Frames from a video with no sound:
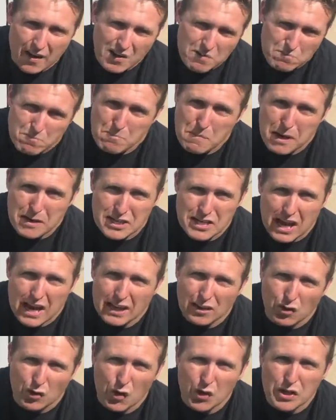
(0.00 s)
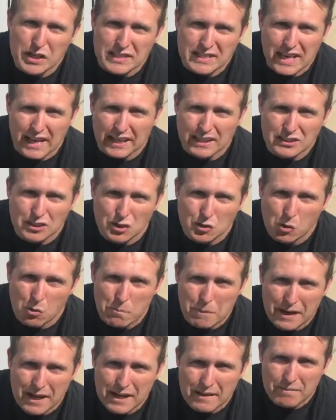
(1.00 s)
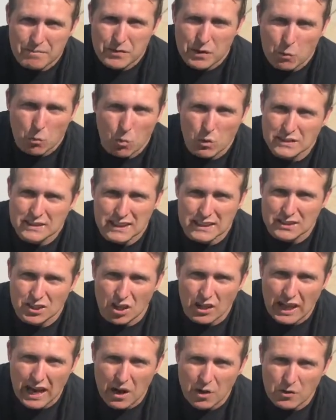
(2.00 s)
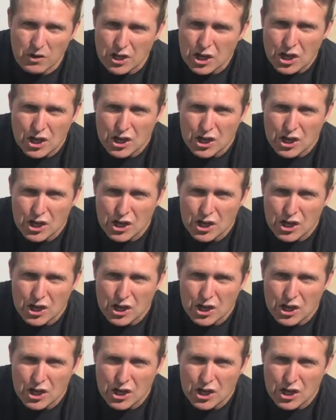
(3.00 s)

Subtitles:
it may take 30 seconds to a minute. Once that's all out,